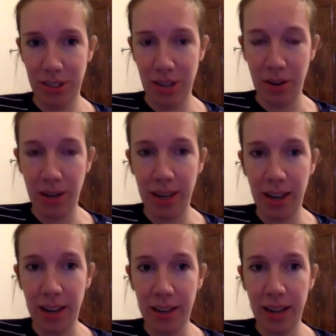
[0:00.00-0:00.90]
you know I,
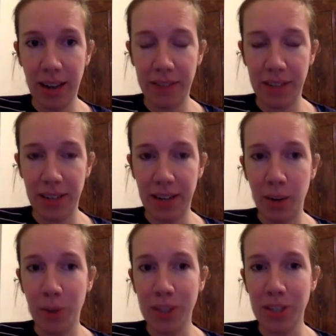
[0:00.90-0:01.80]
I have done and I
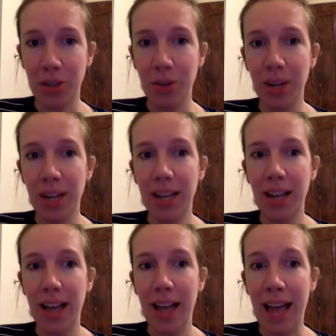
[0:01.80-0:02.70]
will do,
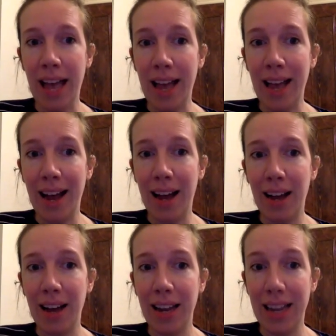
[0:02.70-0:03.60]
uh,
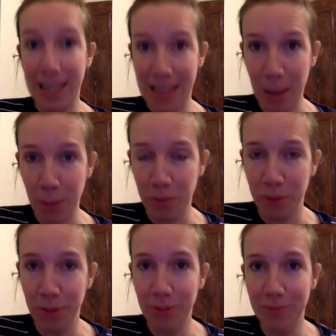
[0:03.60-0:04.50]
it is
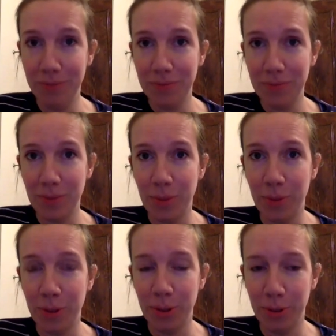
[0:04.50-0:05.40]
helpful
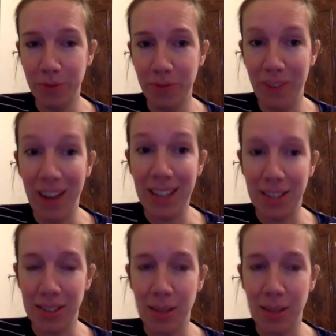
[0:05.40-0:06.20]
or vital